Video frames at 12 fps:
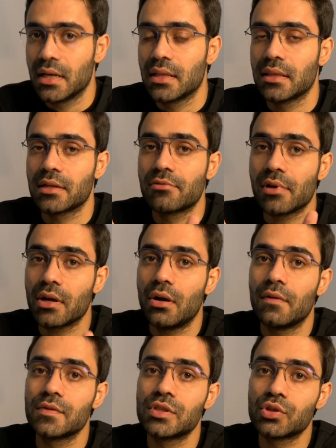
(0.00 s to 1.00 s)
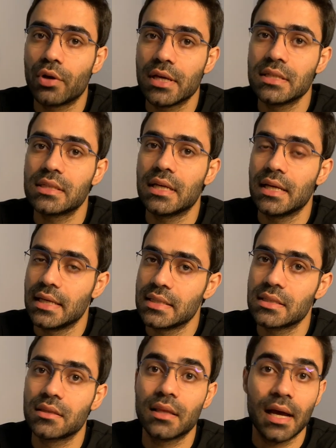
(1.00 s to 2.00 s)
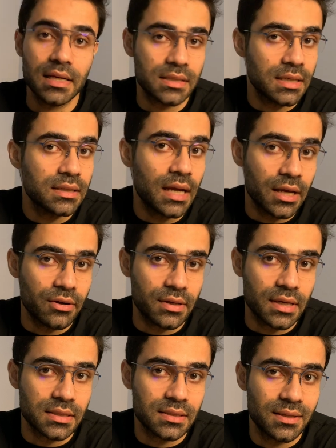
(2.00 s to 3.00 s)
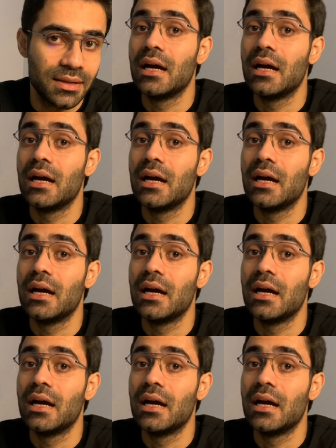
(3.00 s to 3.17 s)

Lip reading: the drug of choice is thiazide diuretics.